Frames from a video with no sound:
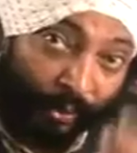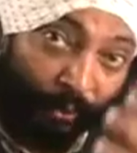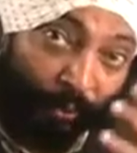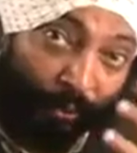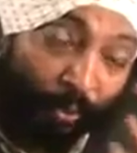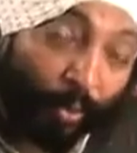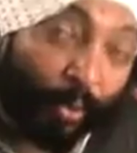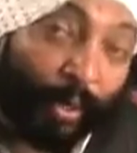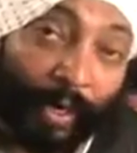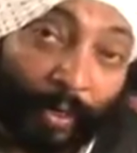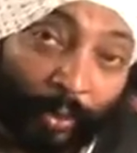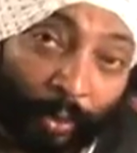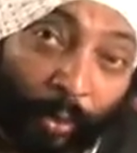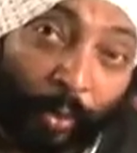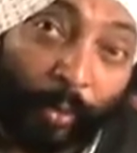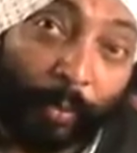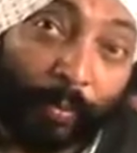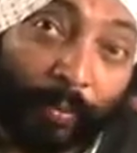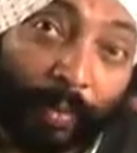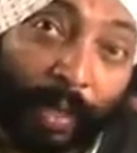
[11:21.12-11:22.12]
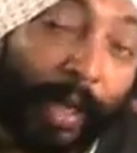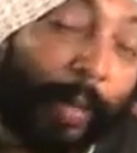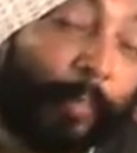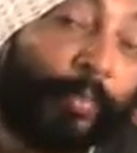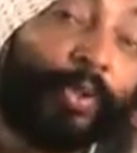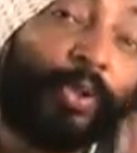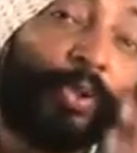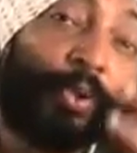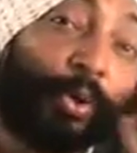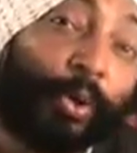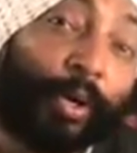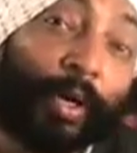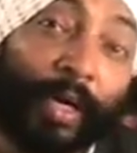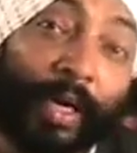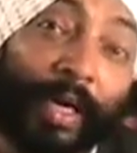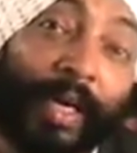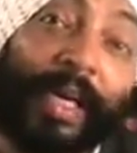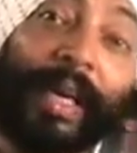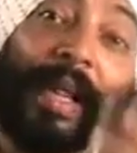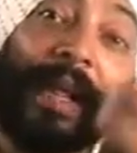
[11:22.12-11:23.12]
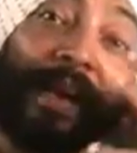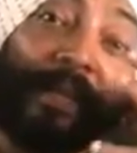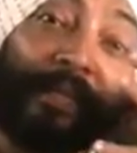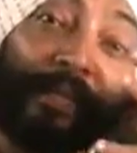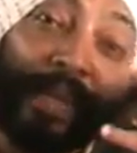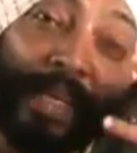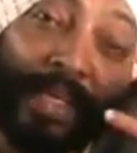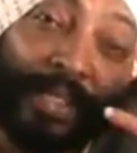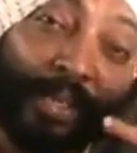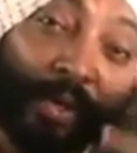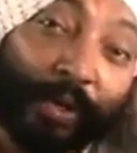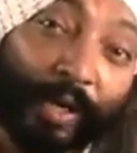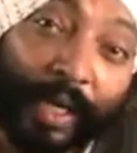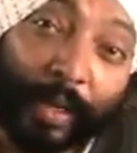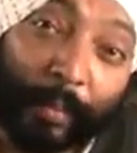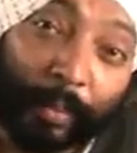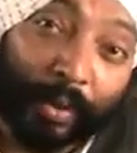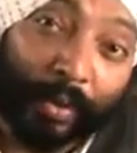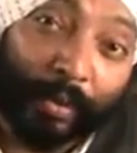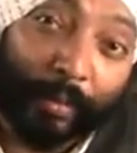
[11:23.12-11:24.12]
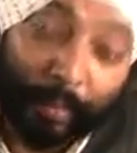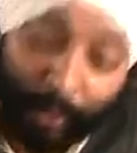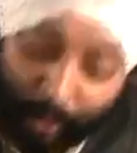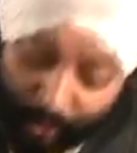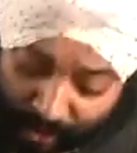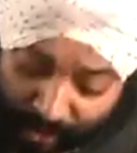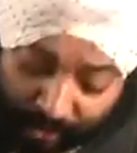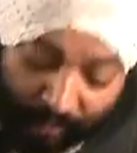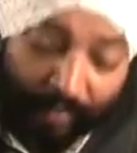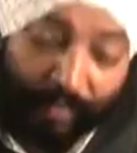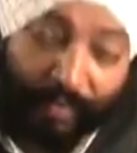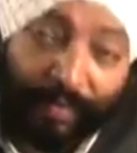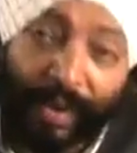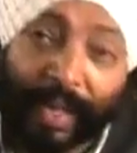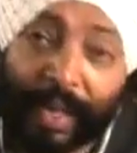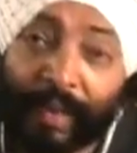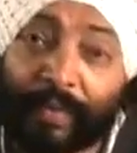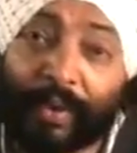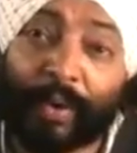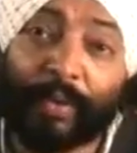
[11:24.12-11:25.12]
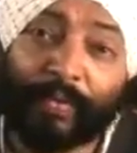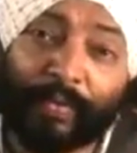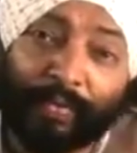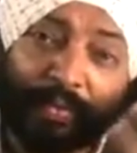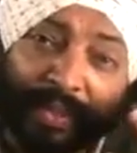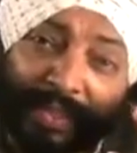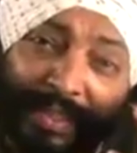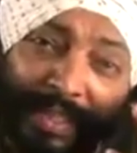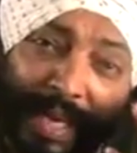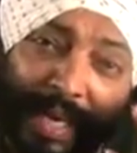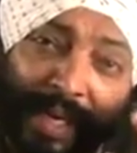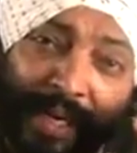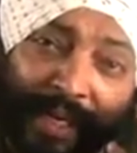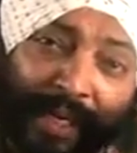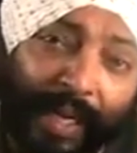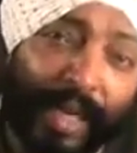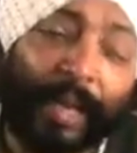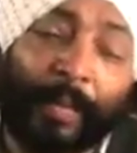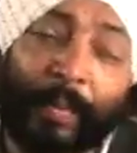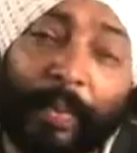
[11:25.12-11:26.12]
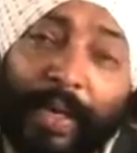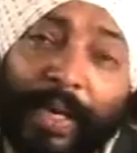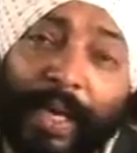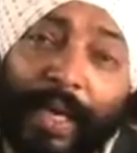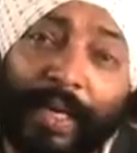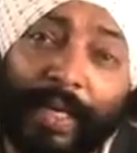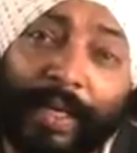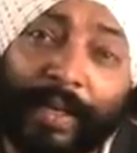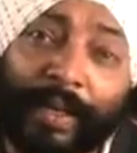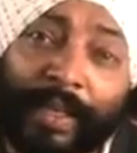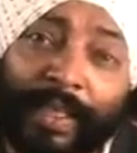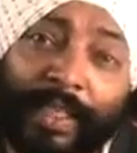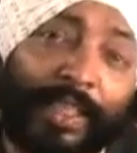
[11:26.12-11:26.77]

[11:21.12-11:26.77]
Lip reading: when you cook at home, I'm sure it envies your neighbor because the flavor of this entire biryani